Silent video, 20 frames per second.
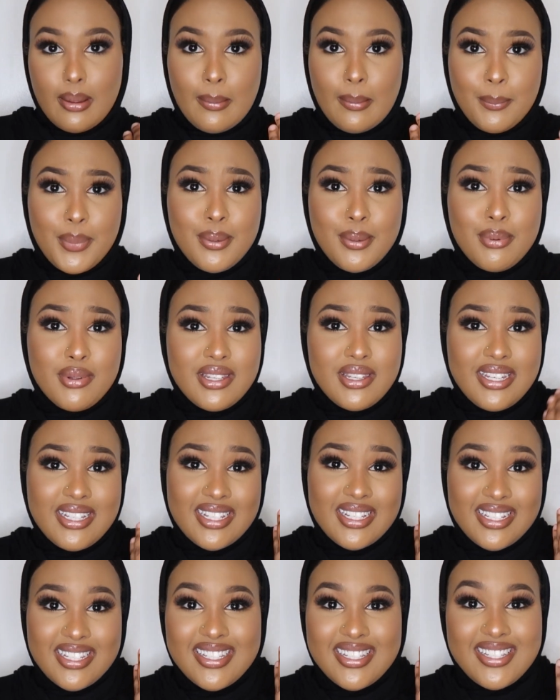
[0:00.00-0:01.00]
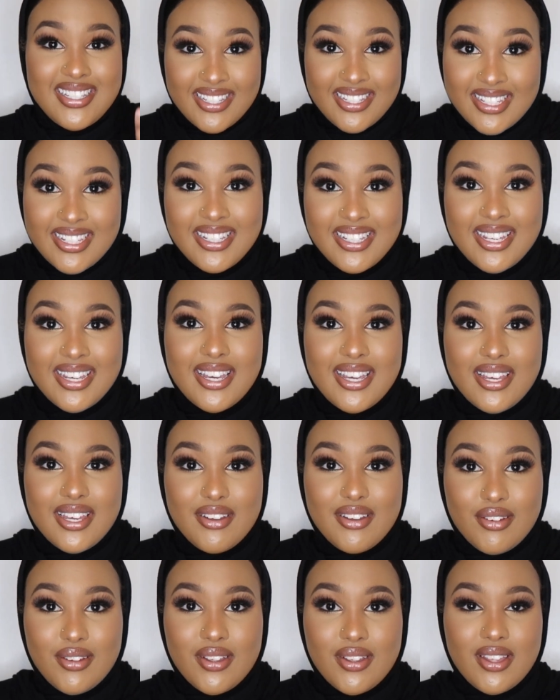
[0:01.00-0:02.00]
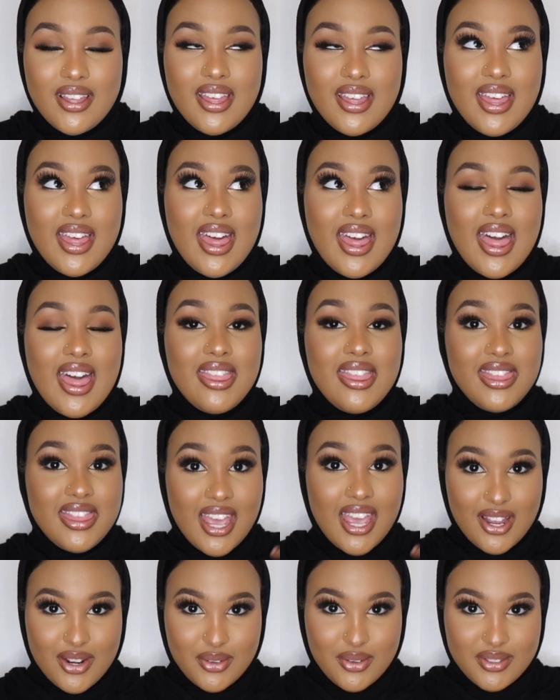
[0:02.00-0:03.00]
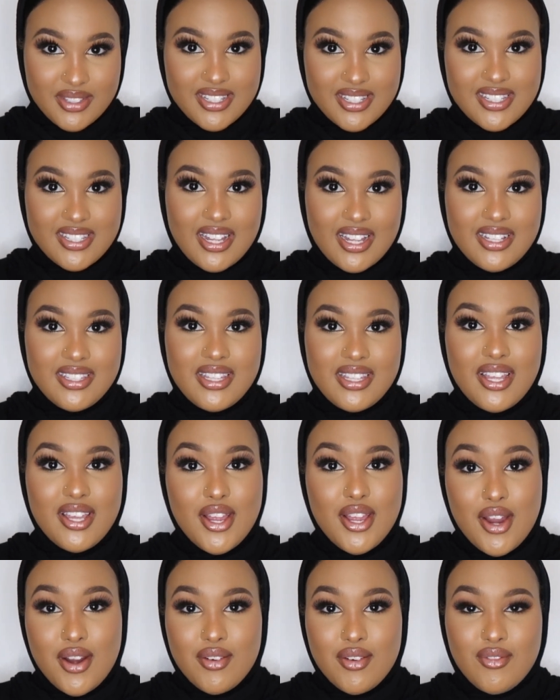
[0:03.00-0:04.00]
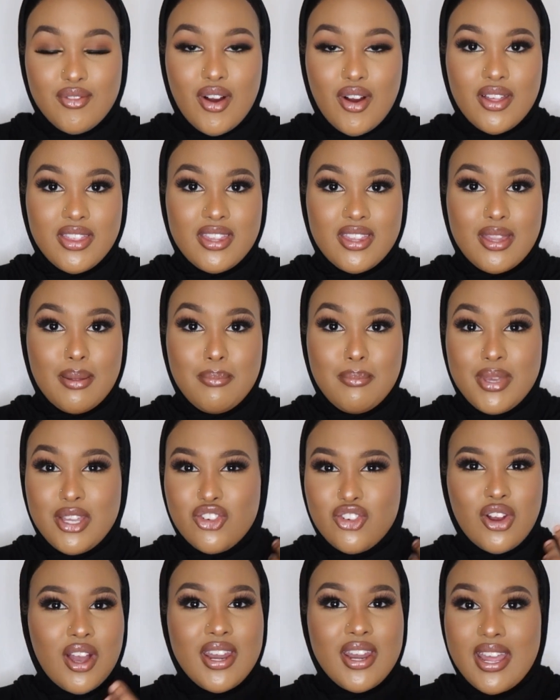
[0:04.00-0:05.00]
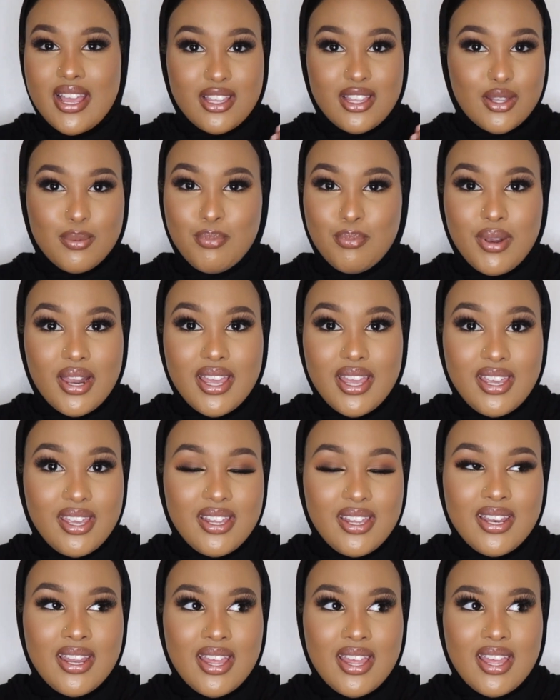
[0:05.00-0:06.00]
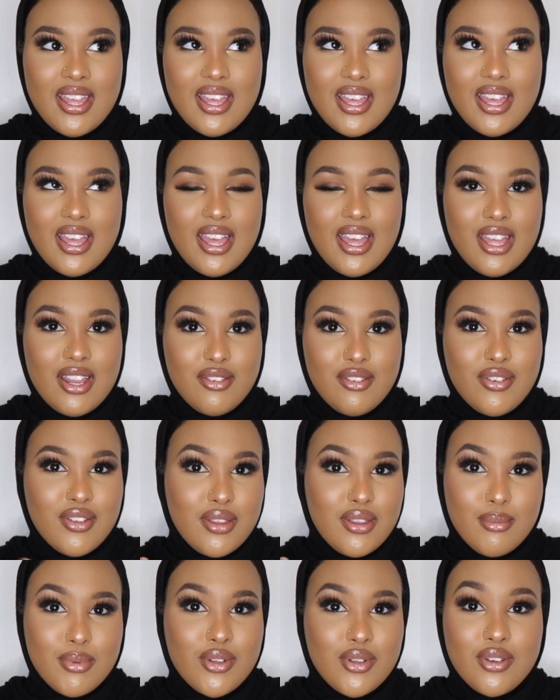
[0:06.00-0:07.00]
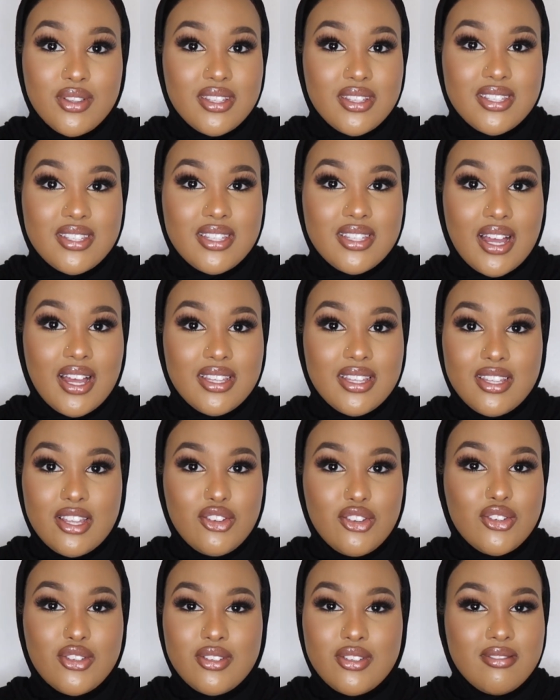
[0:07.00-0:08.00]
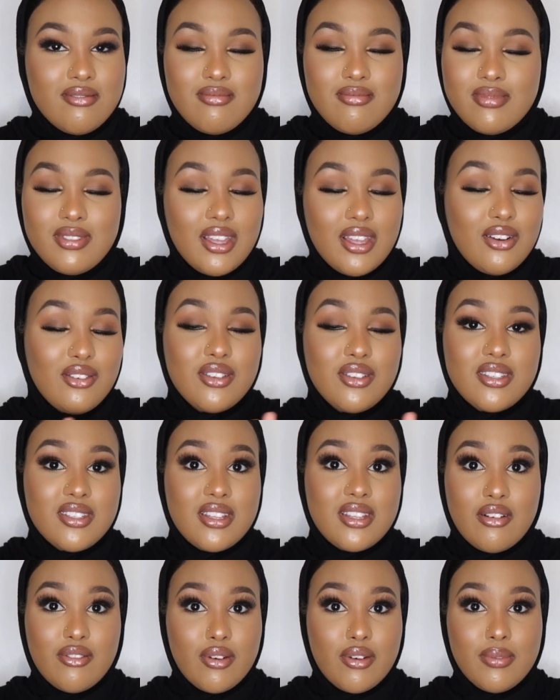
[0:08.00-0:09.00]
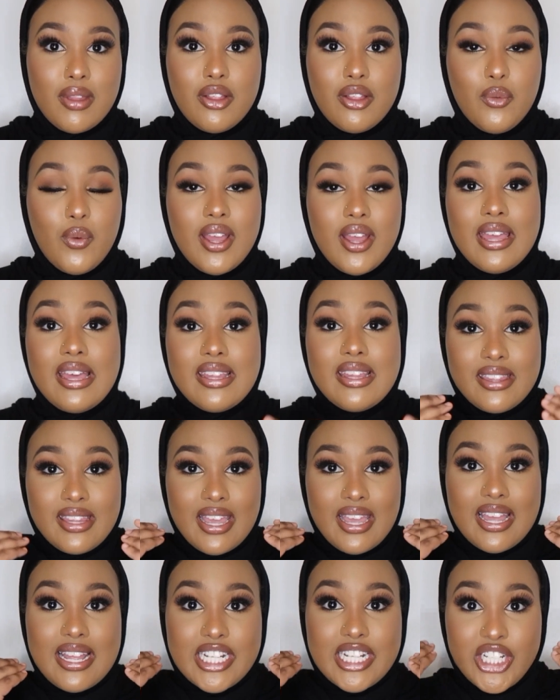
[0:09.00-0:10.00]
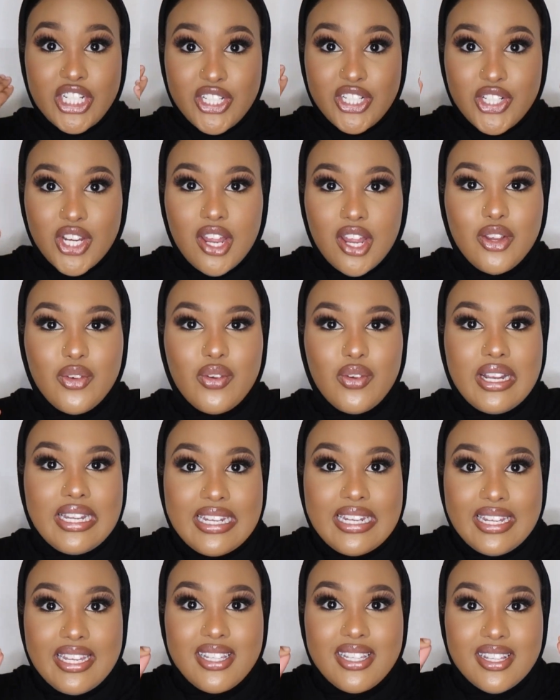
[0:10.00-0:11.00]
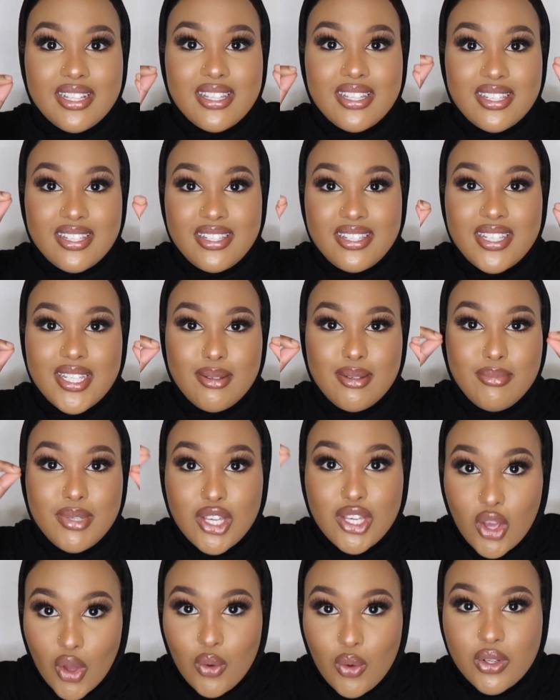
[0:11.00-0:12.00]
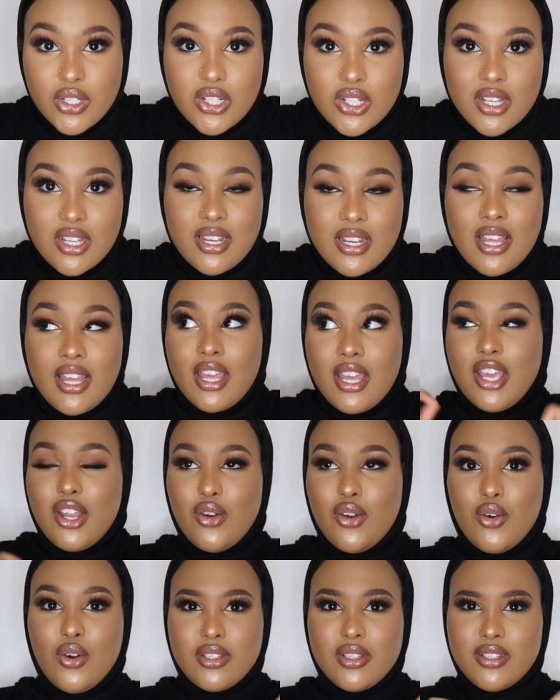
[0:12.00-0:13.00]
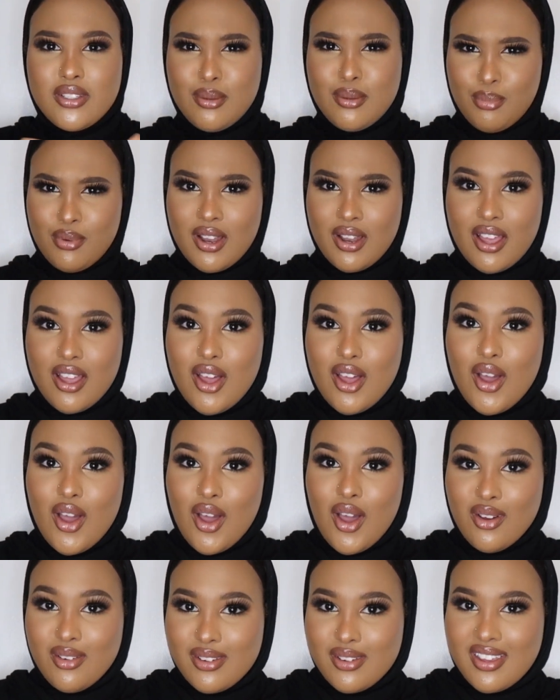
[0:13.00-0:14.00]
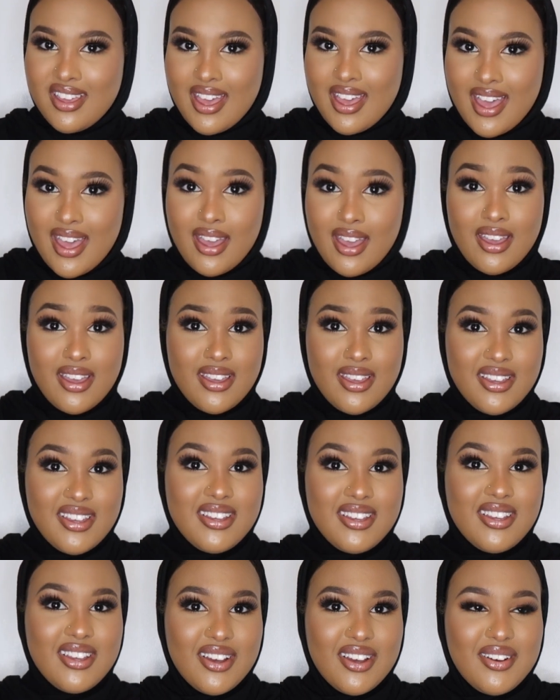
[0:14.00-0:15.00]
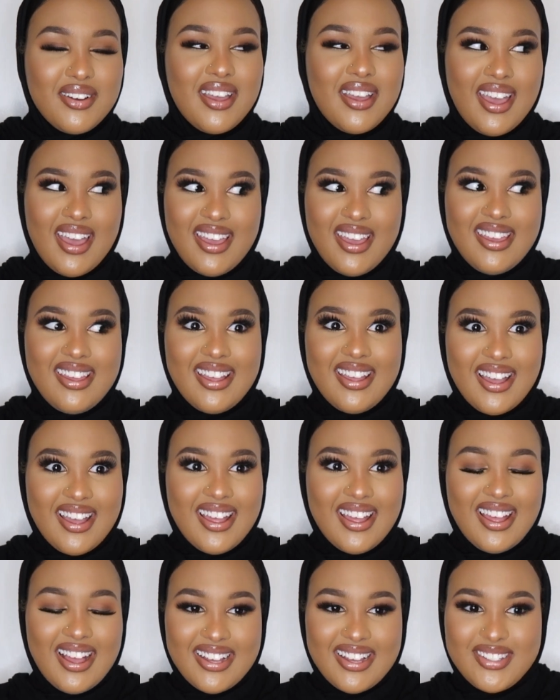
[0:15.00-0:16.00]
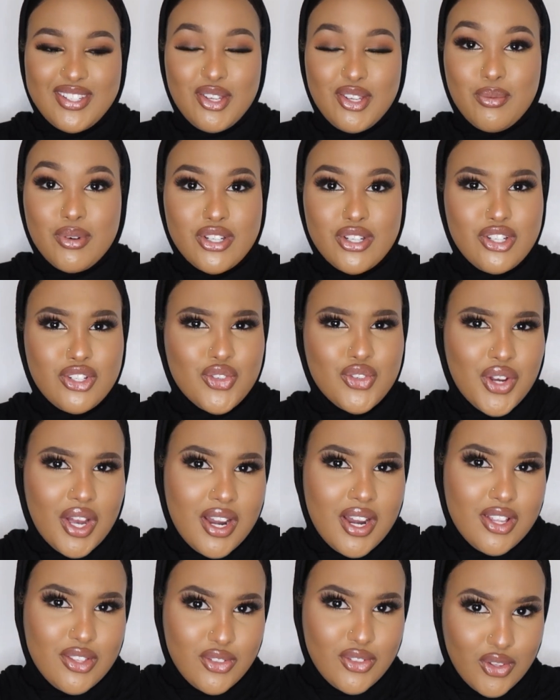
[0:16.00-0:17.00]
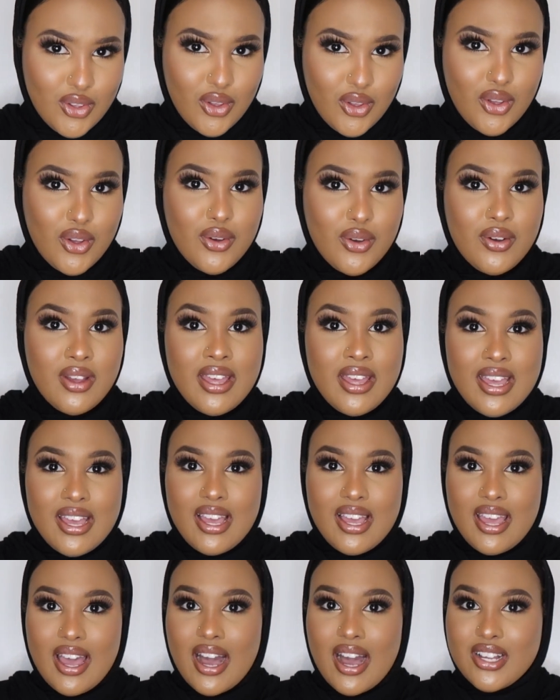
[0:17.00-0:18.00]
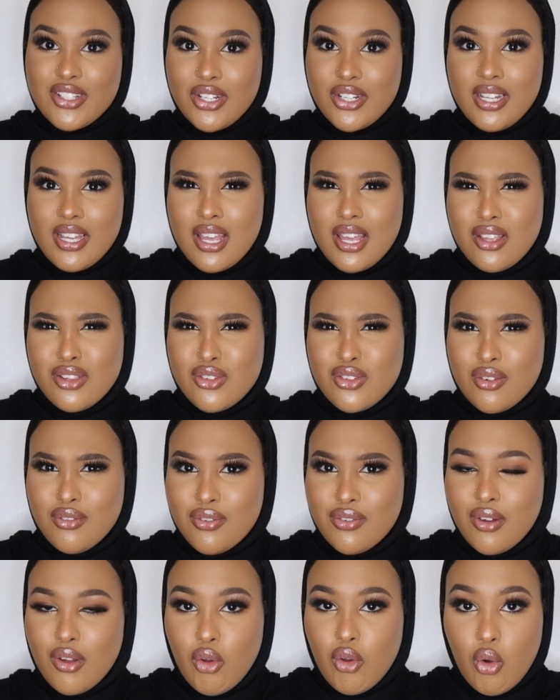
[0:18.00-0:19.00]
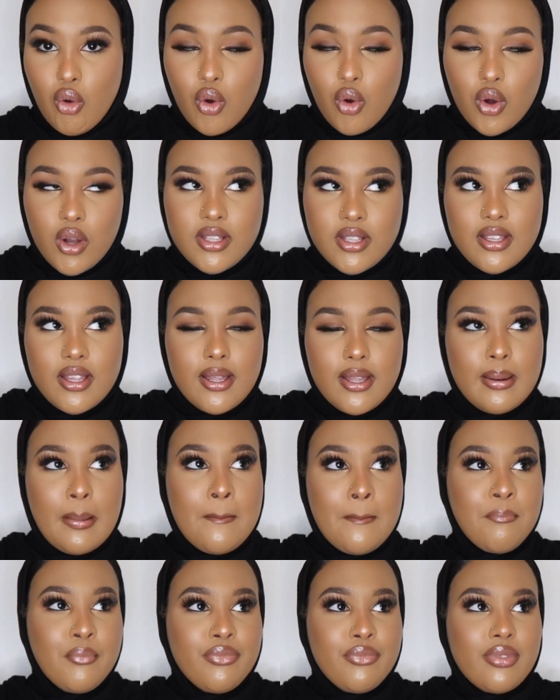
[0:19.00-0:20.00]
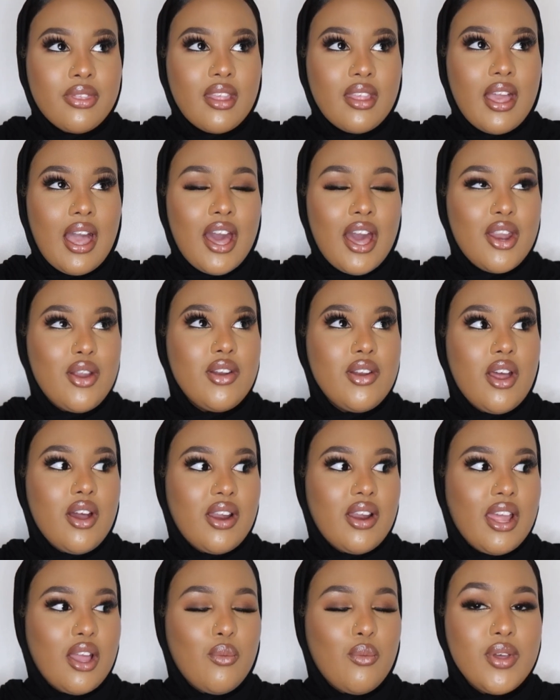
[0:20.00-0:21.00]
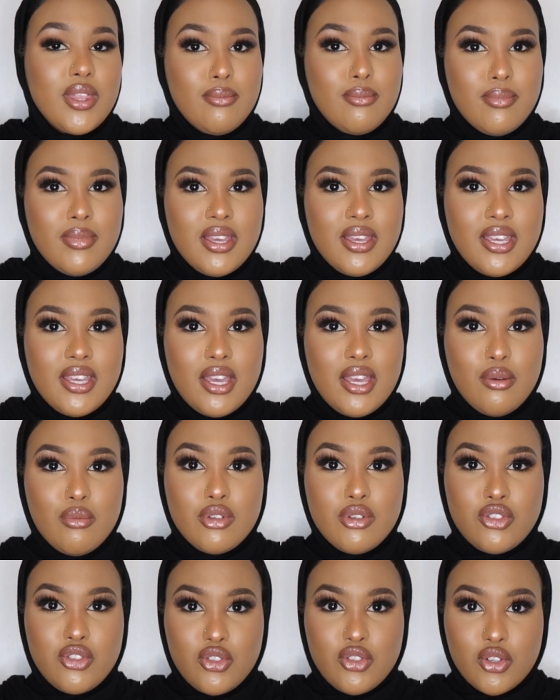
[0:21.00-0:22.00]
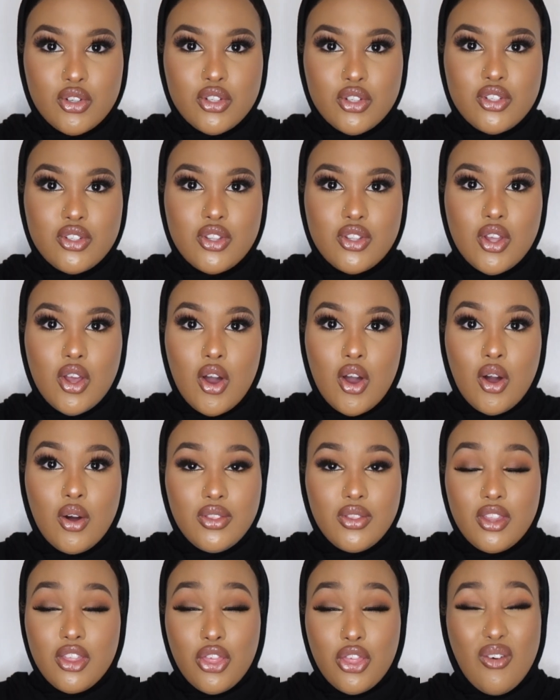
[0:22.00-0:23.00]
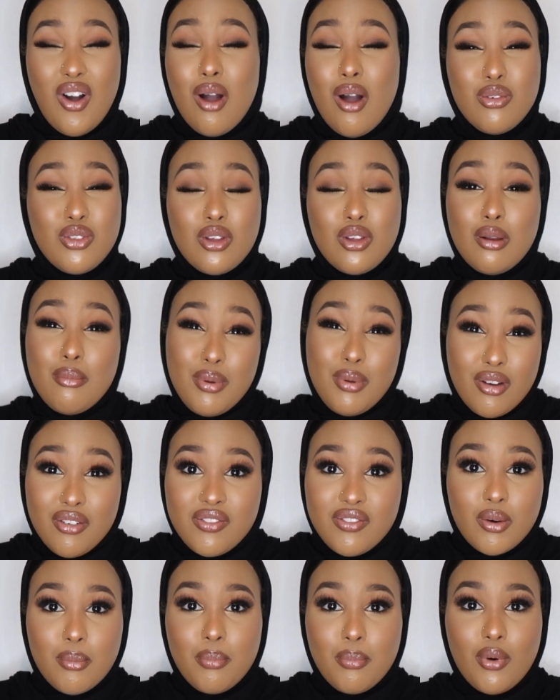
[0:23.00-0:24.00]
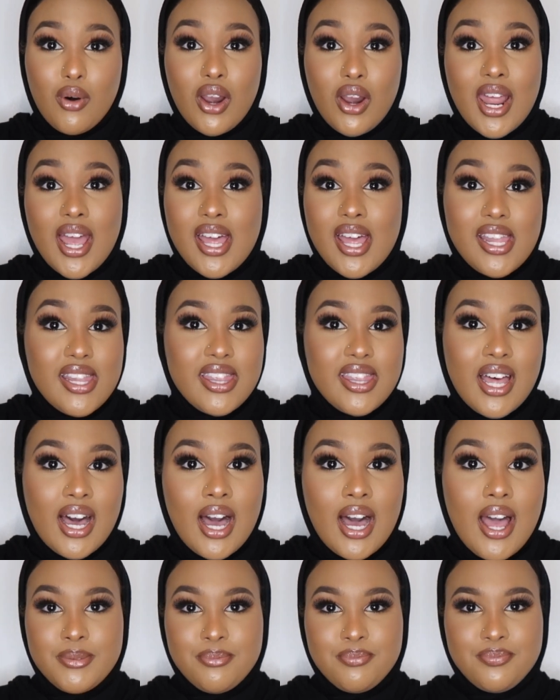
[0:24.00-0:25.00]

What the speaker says: people needed to see it and then understand it, rather than me trying to explain and for them to understand. They just didn't understand from that way. They genuinely needed to see me coaching in order to be like, okay, yeah, I see what she's trying to do. It actually is something good. And I don't know, like with me, it was just, oh, they thought I was going to be a footballer and that